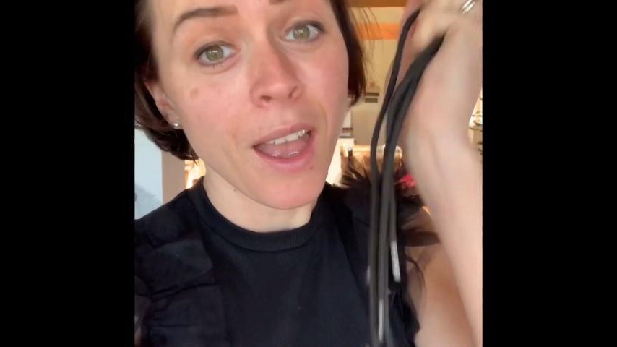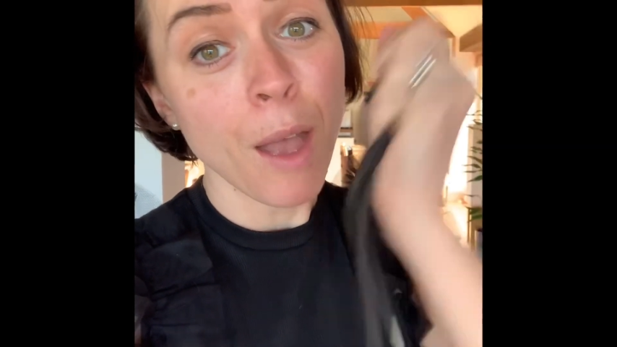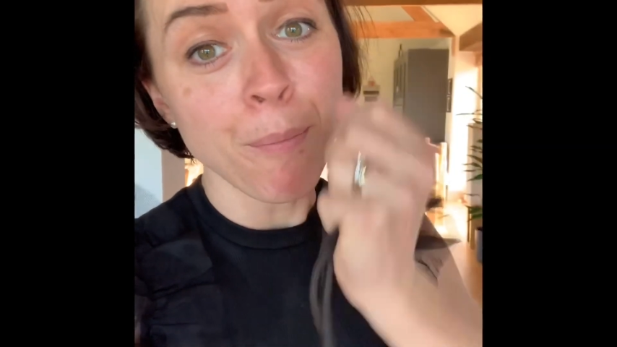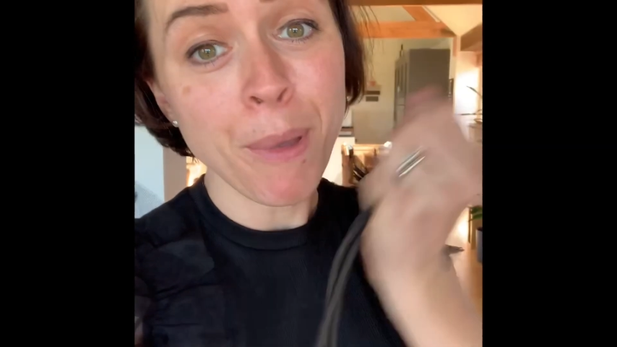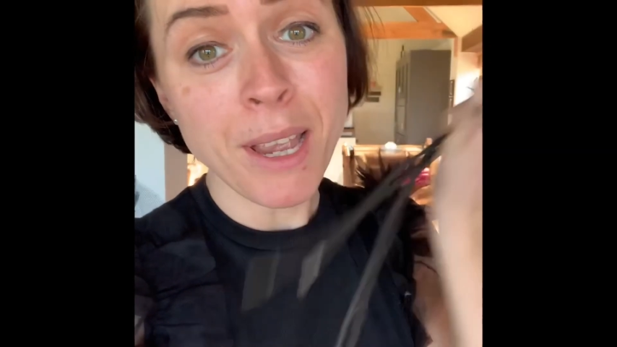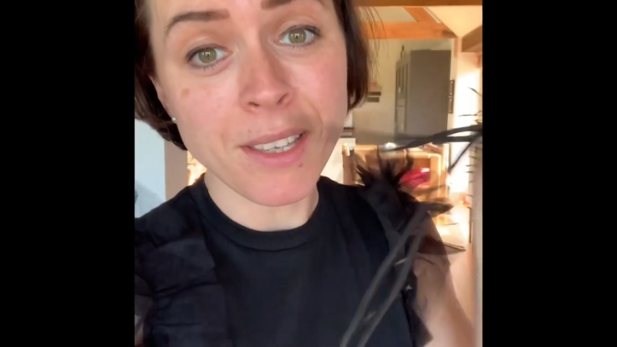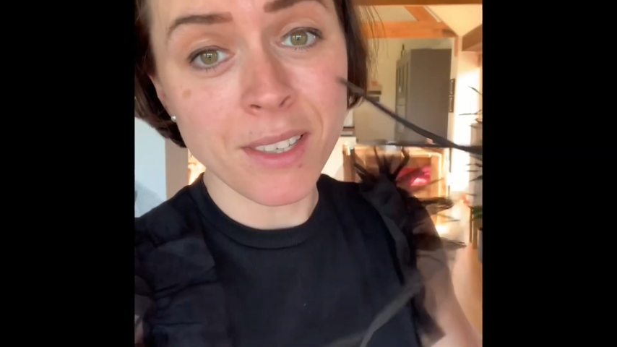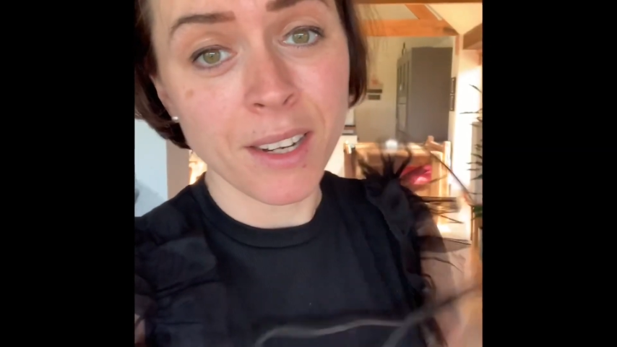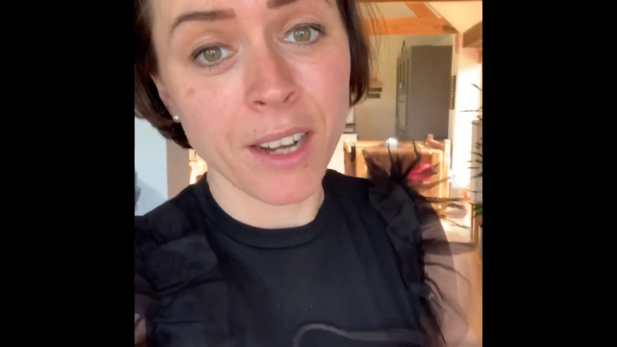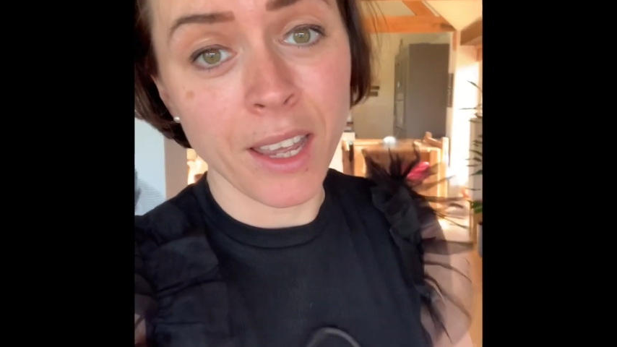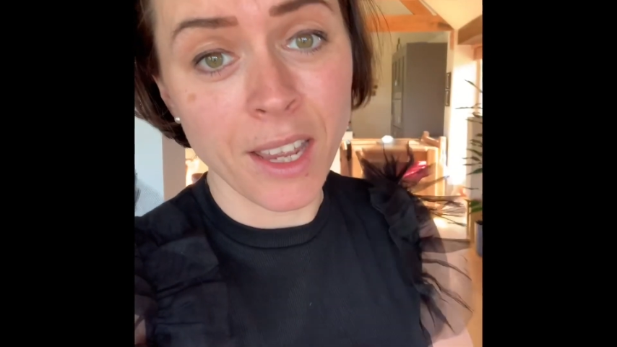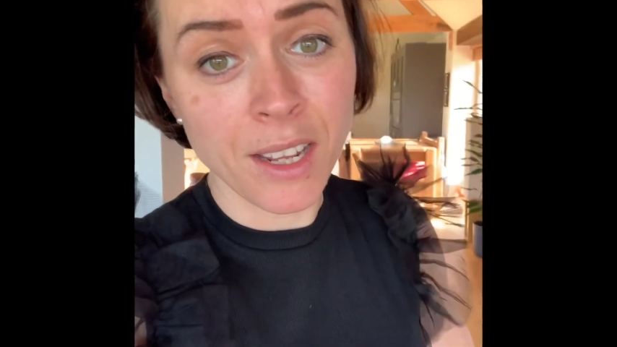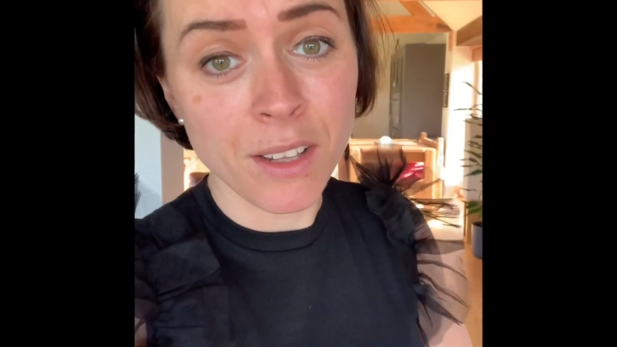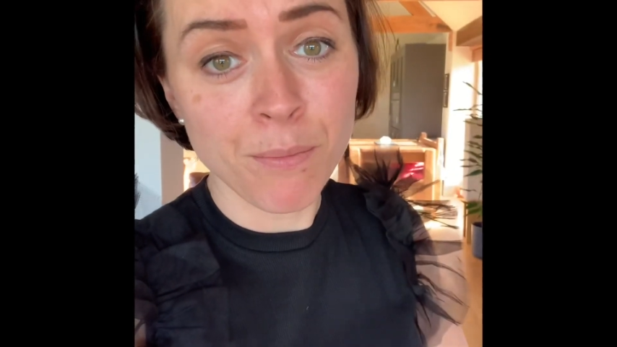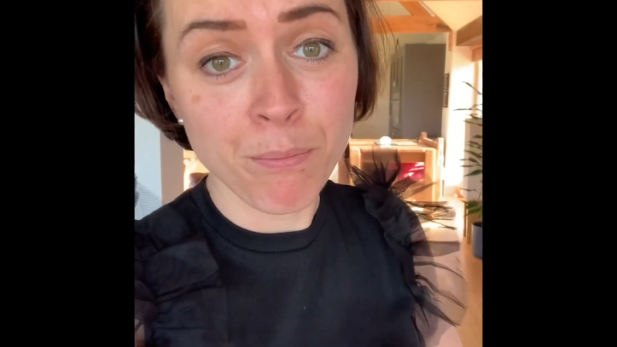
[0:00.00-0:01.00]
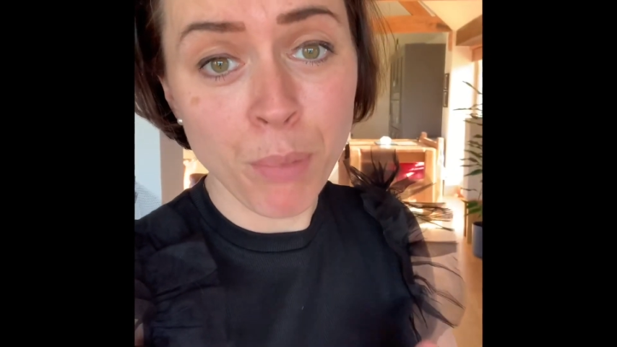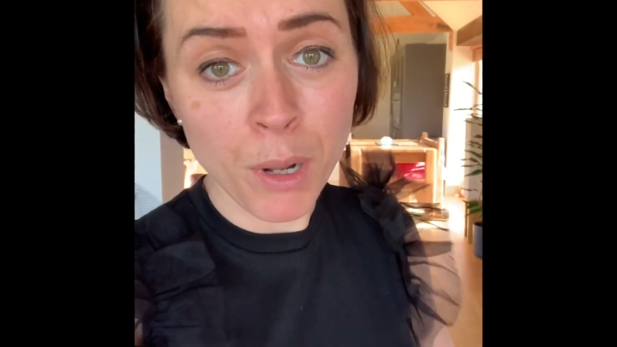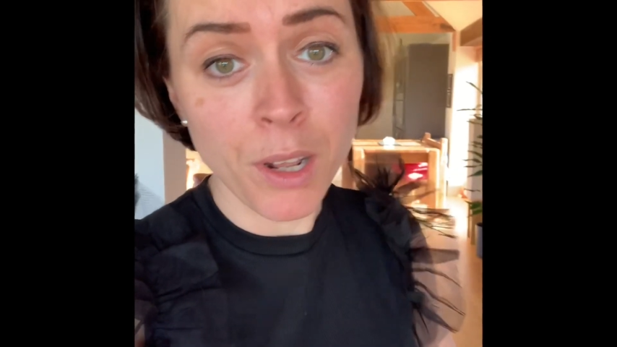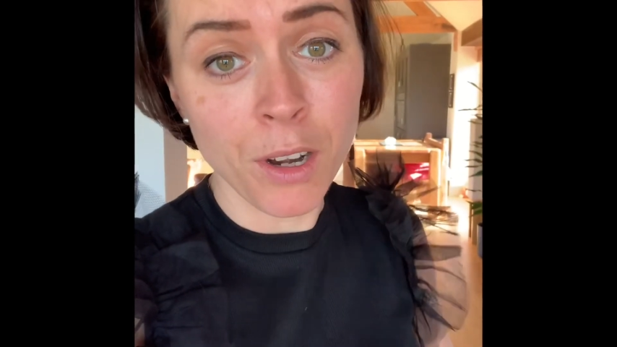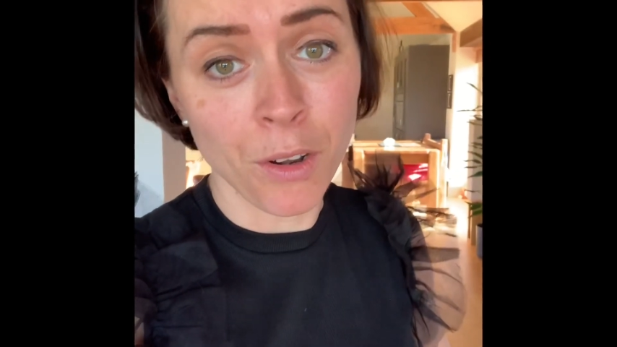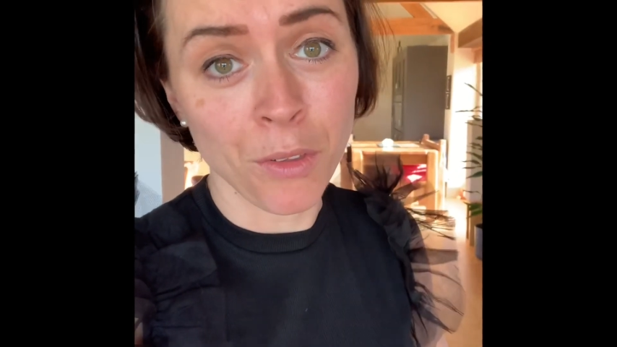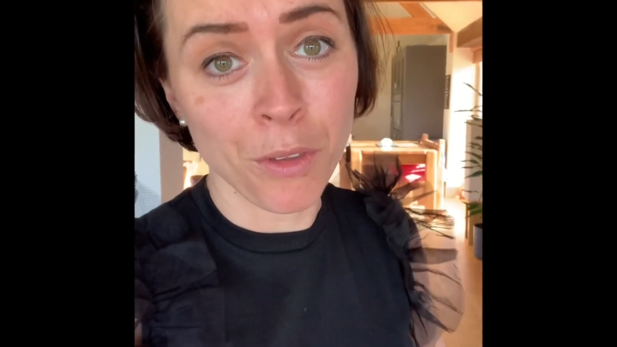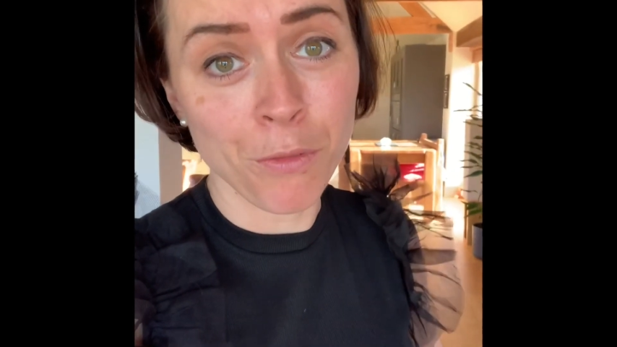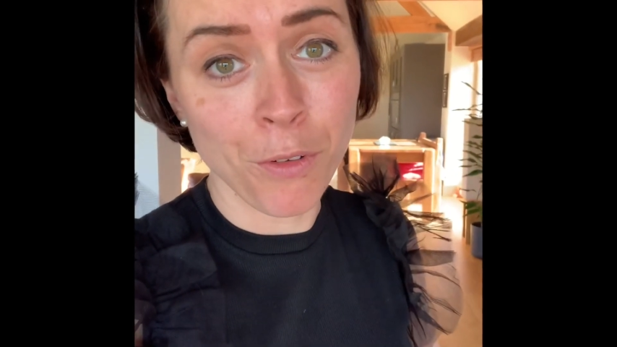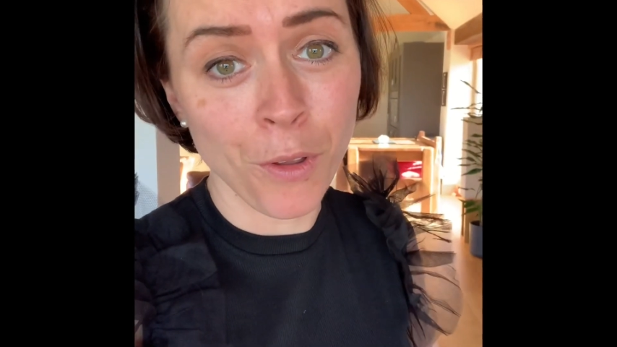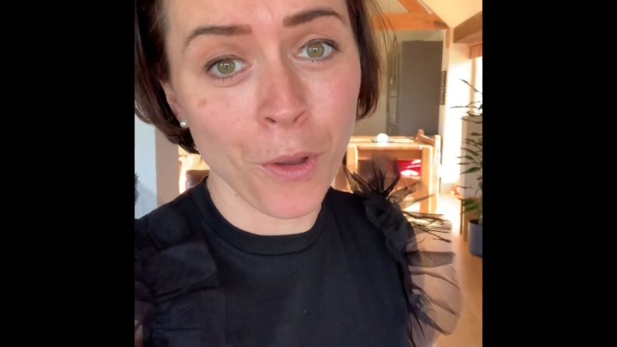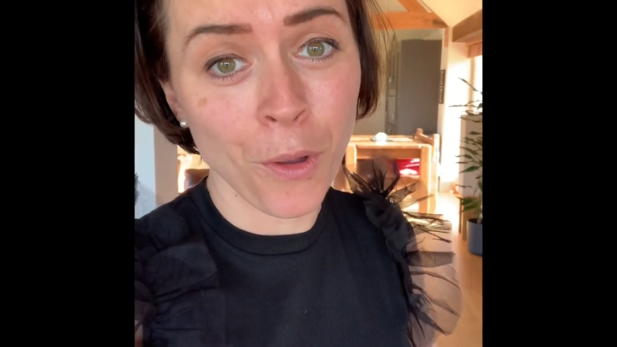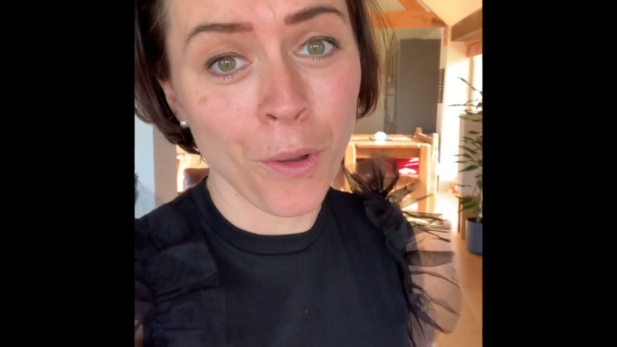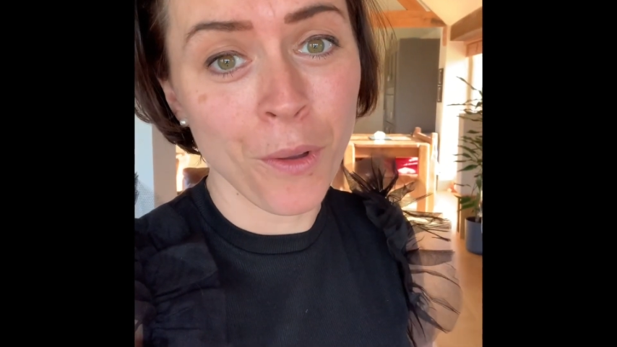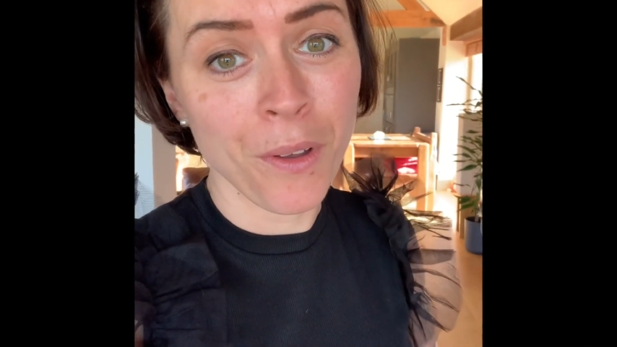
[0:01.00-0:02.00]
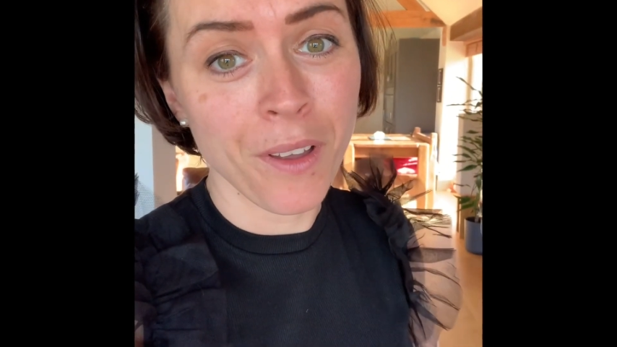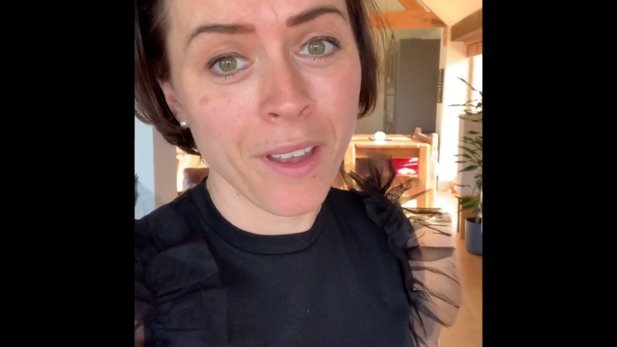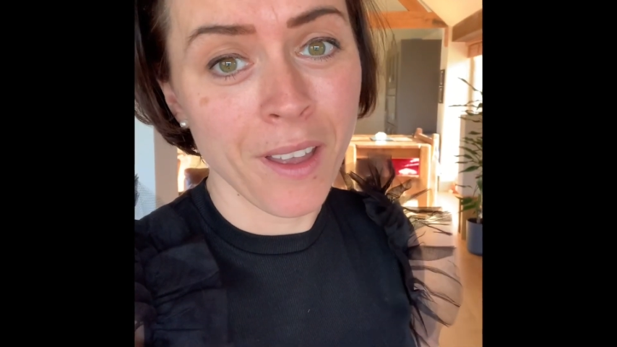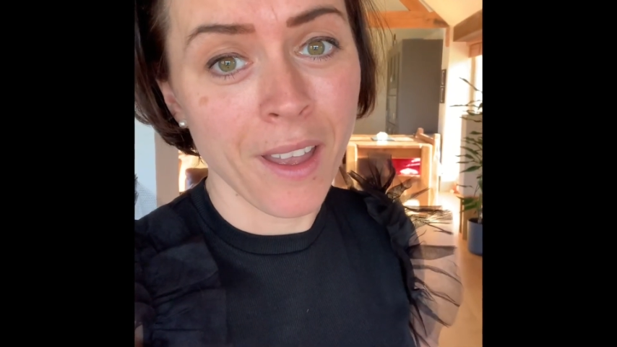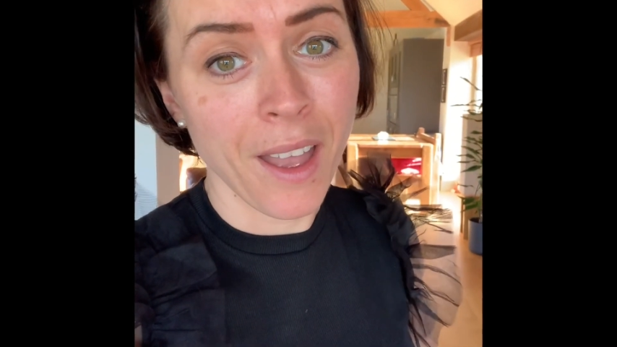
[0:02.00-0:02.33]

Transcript: and basically pull it along the floor,